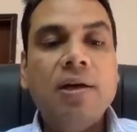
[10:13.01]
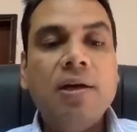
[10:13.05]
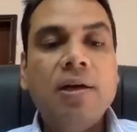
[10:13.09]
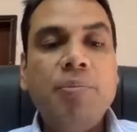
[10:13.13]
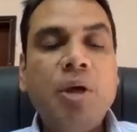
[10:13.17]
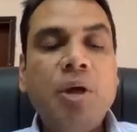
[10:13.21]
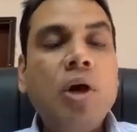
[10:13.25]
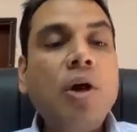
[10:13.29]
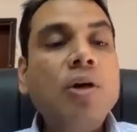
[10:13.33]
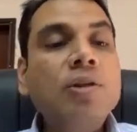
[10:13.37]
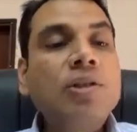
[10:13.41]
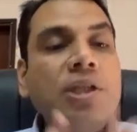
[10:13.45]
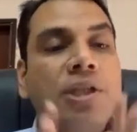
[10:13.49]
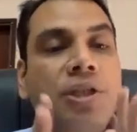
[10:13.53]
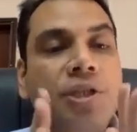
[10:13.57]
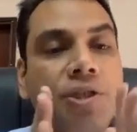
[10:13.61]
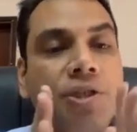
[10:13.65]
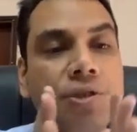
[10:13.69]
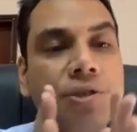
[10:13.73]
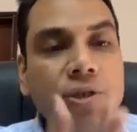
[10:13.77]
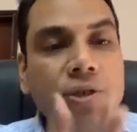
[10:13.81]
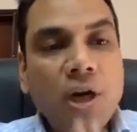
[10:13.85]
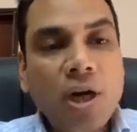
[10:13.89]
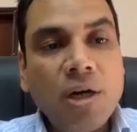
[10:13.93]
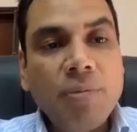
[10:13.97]
because it
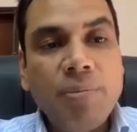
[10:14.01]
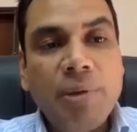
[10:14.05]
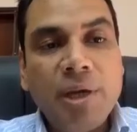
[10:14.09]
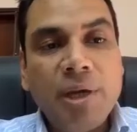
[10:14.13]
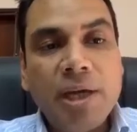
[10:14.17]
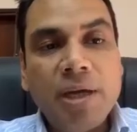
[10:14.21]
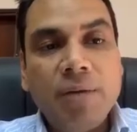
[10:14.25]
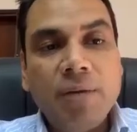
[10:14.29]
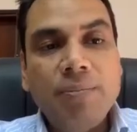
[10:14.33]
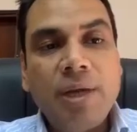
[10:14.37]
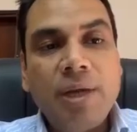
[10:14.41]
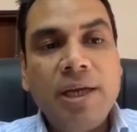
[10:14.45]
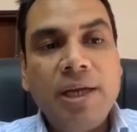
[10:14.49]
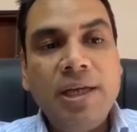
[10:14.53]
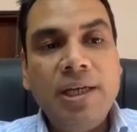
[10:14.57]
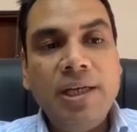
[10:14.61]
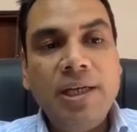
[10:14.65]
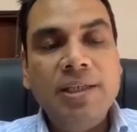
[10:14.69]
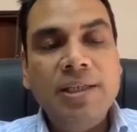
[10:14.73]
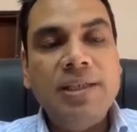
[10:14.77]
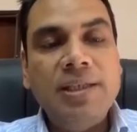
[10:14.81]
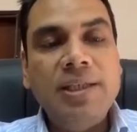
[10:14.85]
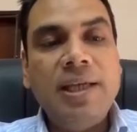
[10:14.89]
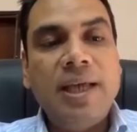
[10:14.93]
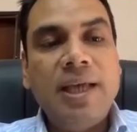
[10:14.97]
should not become an
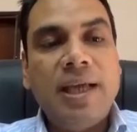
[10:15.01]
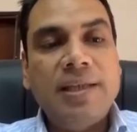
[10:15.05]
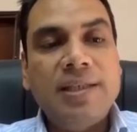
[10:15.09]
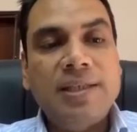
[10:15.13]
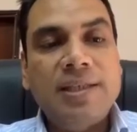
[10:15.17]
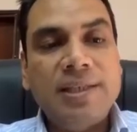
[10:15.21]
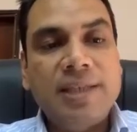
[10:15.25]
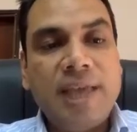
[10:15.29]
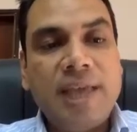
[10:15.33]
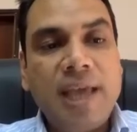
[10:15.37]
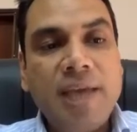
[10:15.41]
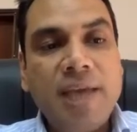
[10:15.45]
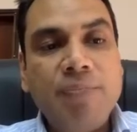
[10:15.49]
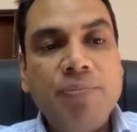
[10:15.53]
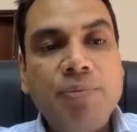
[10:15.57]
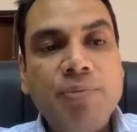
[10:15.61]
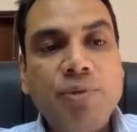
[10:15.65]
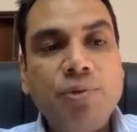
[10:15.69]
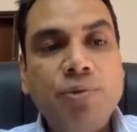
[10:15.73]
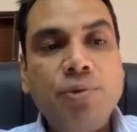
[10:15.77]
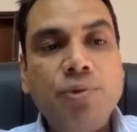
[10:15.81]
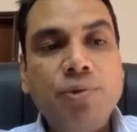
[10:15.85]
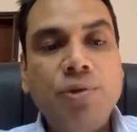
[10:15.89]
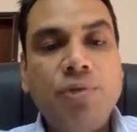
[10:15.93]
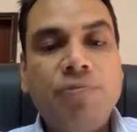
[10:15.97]
easy escape
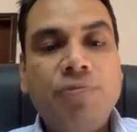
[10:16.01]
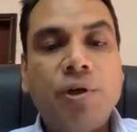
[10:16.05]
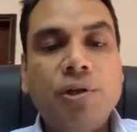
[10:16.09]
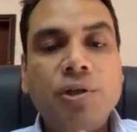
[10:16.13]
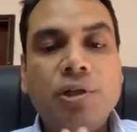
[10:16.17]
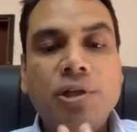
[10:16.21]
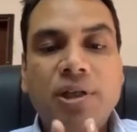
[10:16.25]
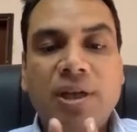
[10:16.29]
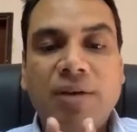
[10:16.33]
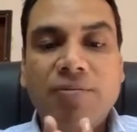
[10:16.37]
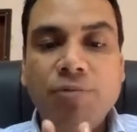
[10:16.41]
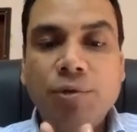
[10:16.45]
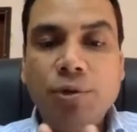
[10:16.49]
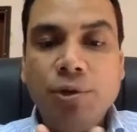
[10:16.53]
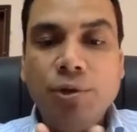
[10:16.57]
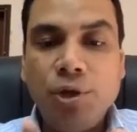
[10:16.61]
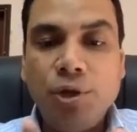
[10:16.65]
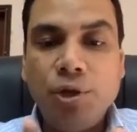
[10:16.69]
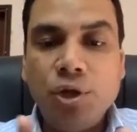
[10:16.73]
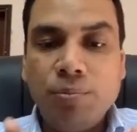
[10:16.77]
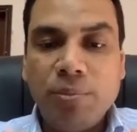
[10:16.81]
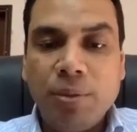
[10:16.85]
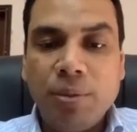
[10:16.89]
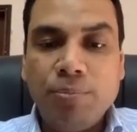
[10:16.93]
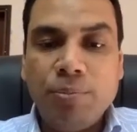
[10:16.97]
route for the
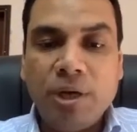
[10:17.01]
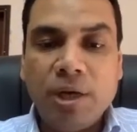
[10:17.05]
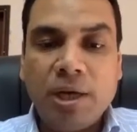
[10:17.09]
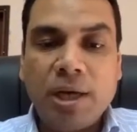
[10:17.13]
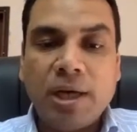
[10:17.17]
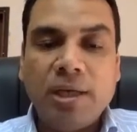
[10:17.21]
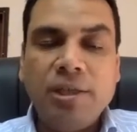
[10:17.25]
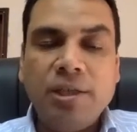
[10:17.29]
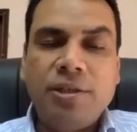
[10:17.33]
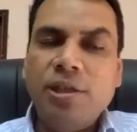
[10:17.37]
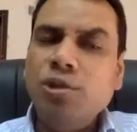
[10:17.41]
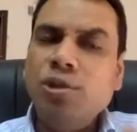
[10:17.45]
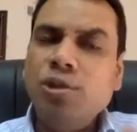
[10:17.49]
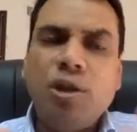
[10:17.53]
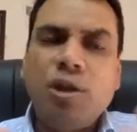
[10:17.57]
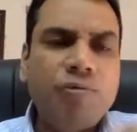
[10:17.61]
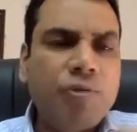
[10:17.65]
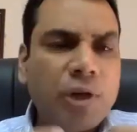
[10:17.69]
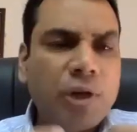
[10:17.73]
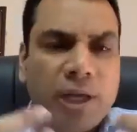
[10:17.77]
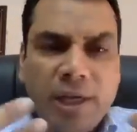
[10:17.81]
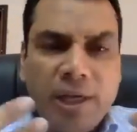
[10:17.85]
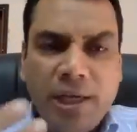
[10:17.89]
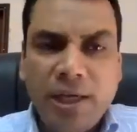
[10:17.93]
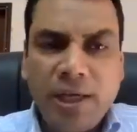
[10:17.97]
WTO member countries, or
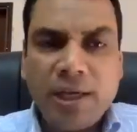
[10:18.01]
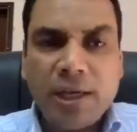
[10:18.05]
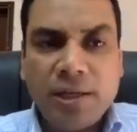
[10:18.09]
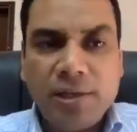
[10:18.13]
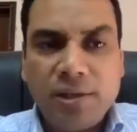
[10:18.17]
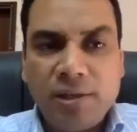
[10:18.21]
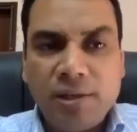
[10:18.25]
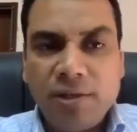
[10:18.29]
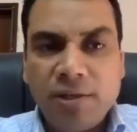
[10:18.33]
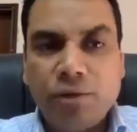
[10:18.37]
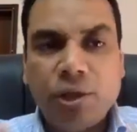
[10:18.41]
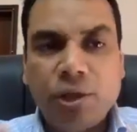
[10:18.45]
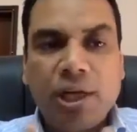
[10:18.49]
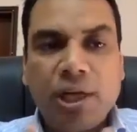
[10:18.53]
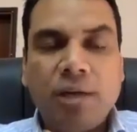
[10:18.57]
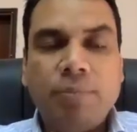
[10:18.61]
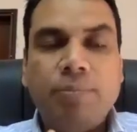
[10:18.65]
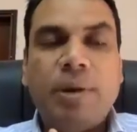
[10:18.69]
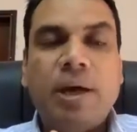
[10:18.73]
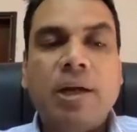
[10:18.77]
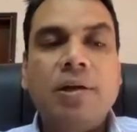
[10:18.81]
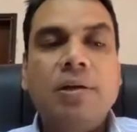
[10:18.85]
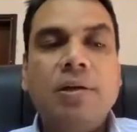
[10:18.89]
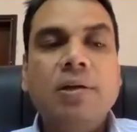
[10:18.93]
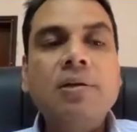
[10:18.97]
for any country for that
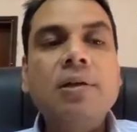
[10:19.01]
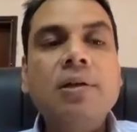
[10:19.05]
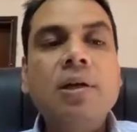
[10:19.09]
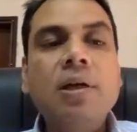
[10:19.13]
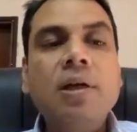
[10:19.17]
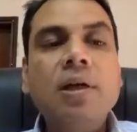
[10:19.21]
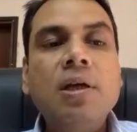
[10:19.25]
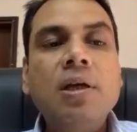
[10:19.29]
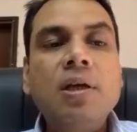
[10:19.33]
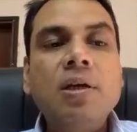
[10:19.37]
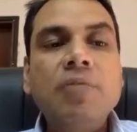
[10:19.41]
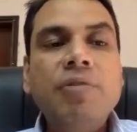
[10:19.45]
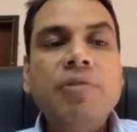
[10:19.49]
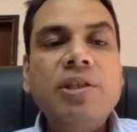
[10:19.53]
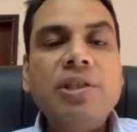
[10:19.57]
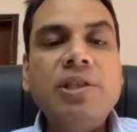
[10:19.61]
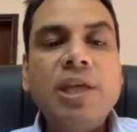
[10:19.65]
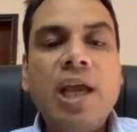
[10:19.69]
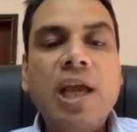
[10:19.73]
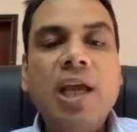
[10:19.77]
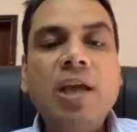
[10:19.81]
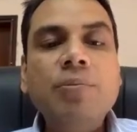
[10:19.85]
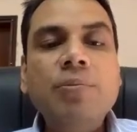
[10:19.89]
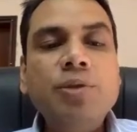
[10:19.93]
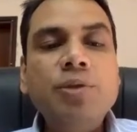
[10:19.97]
matter, which
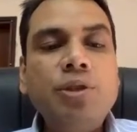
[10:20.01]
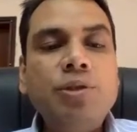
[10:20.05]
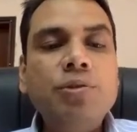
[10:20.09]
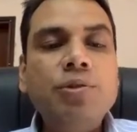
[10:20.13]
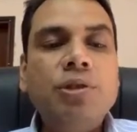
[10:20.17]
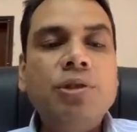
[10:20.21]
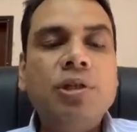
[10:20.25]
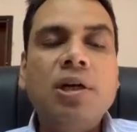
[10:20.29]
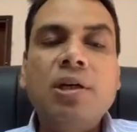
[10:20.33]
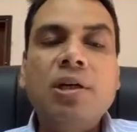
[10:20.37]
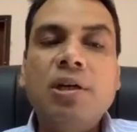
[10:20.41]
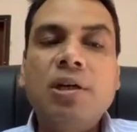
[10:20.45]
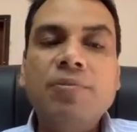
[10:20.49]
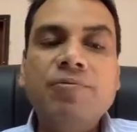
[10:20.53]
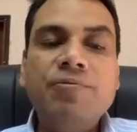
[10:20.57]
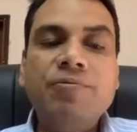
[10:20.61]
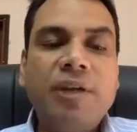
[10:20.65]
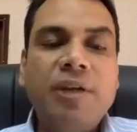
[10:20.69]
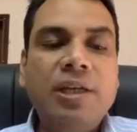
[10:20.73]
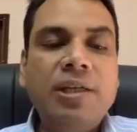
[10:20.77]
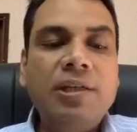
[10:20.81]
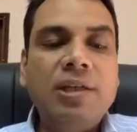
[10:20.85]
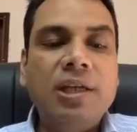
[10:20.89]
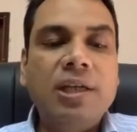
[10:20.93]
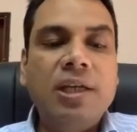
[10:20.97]
aims to
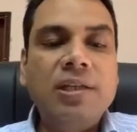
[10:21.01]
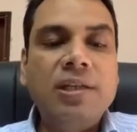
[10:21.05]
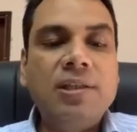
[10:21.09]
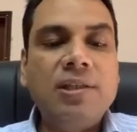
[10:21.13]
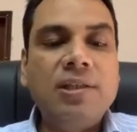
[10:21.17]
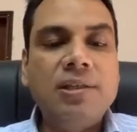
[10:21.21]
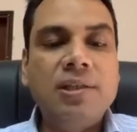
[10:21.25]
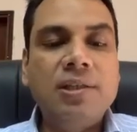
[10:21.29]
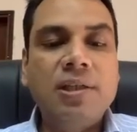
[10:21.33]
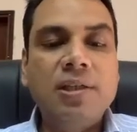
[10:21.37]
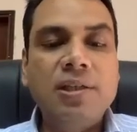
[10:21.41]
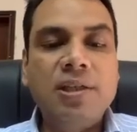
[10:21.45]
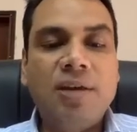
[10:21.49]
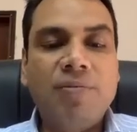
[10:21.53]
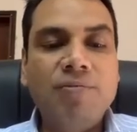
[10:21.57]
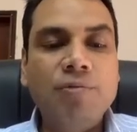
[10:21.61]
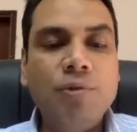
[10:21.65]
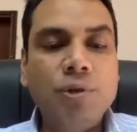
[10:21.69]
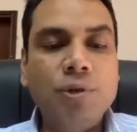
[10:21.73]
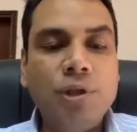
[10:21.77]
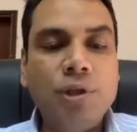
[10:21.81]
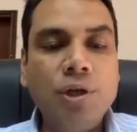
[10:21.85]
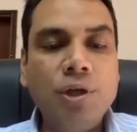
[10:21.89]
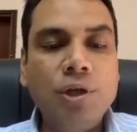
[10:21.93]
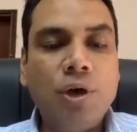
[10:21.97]
circumvent its
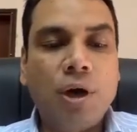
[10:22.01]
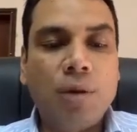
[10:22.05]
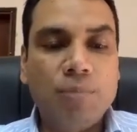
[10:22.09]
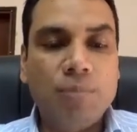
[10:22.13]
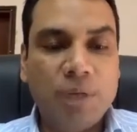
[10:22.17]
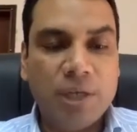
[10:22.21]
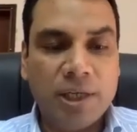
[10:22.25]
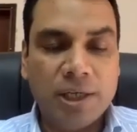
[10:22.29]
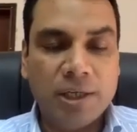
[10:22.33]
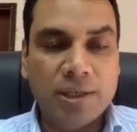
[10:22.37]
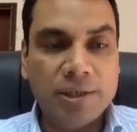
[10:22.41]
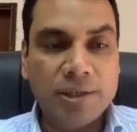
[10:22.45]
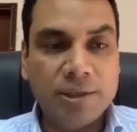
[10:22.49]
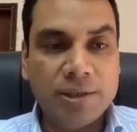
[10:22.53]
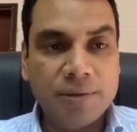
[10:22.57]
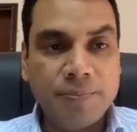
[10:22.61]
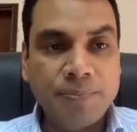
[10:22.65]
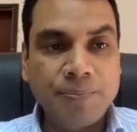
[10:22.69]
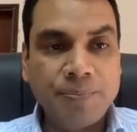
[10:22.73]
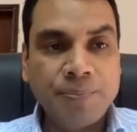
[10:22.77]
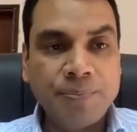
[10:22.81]
WTO obligation.